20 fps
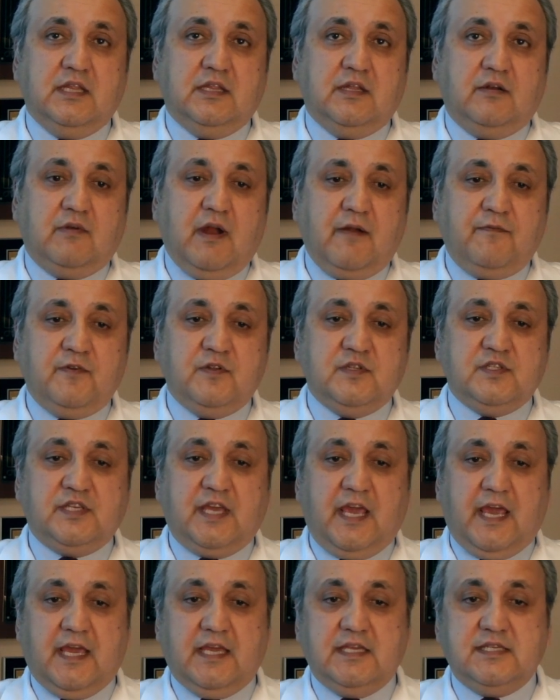The reference
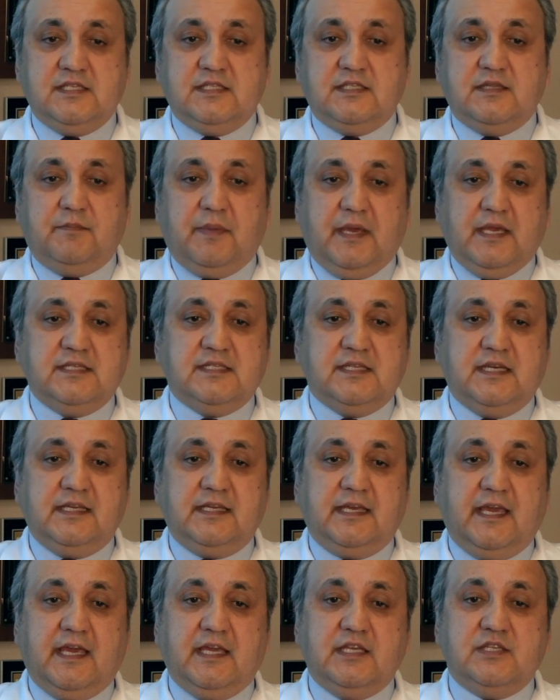case, the
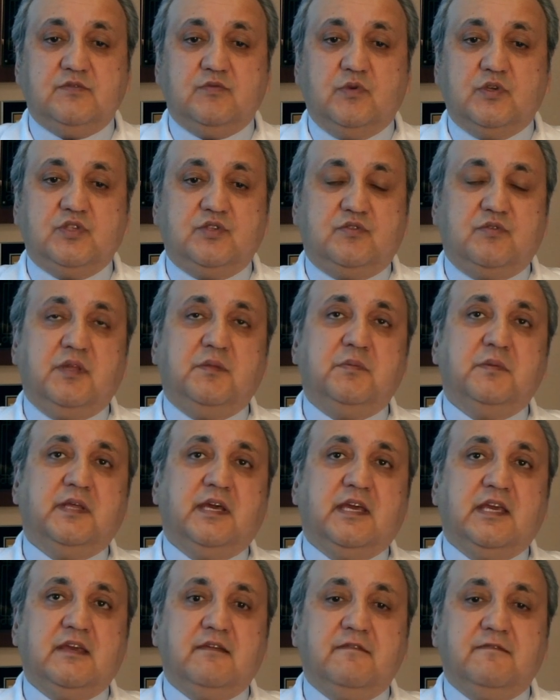baseline case, was
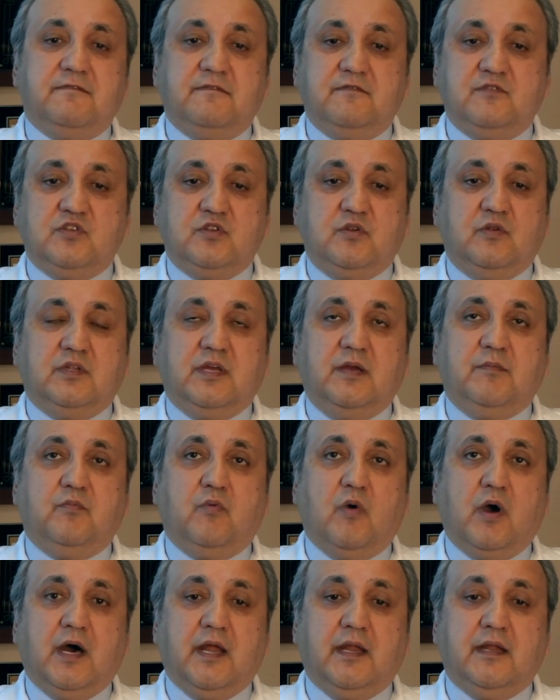treatment-naive genotype
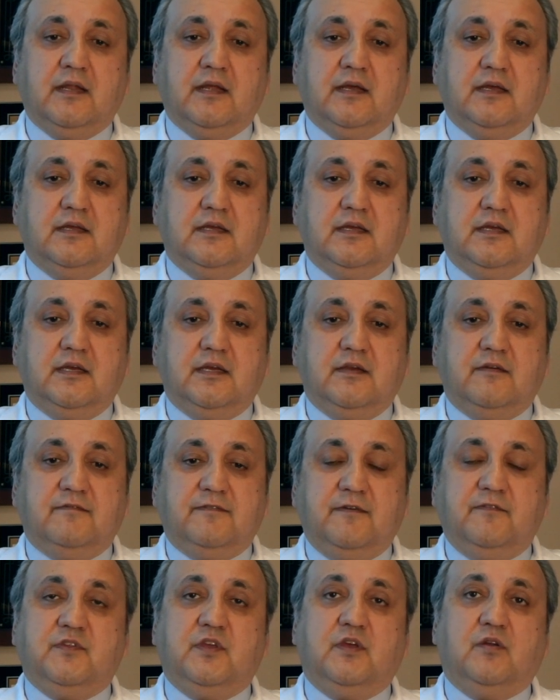1
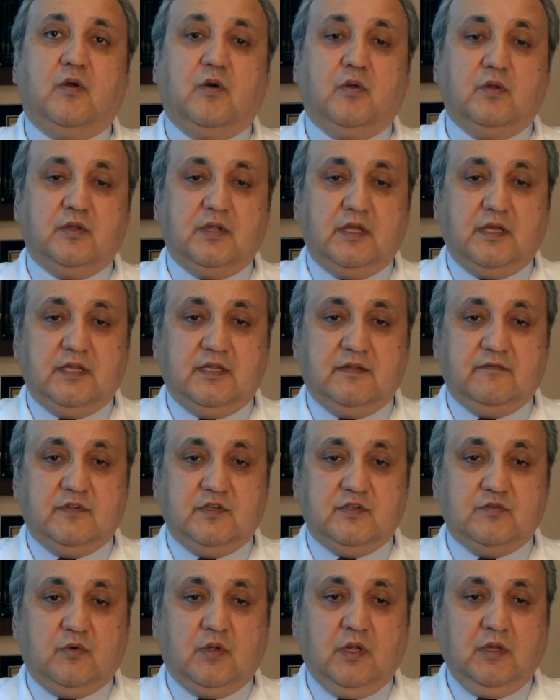50-year-old
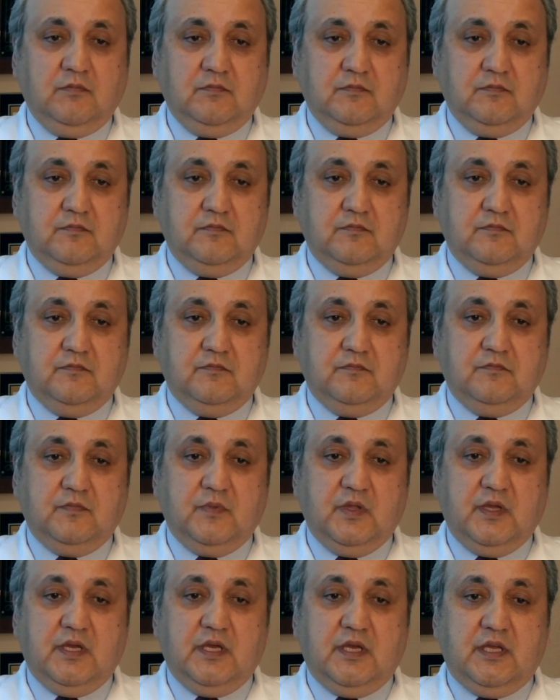individual.
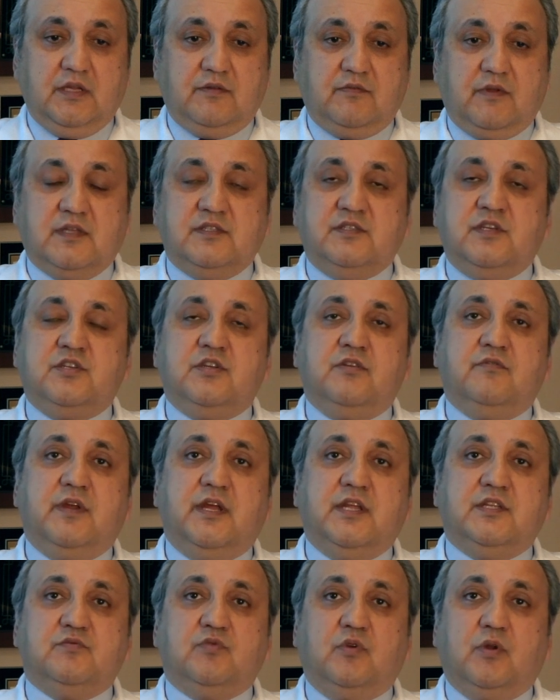Transition
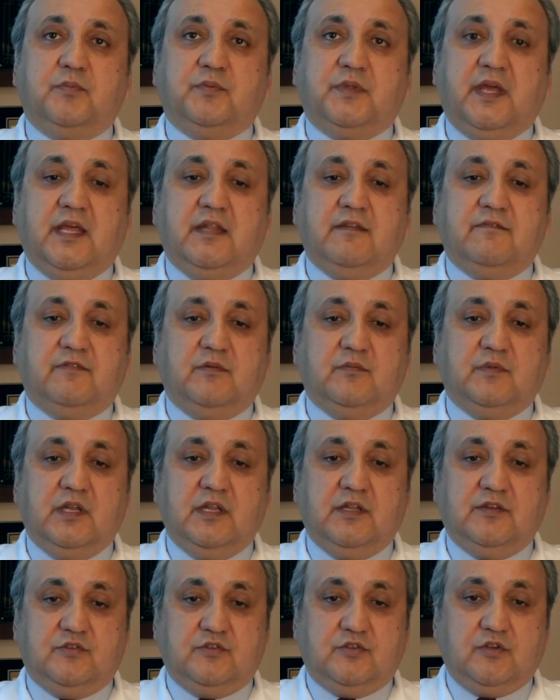rates were obtained from the
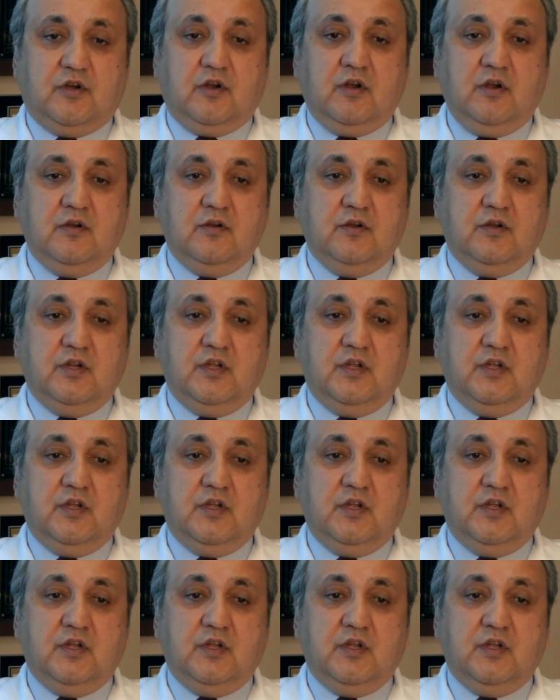literature.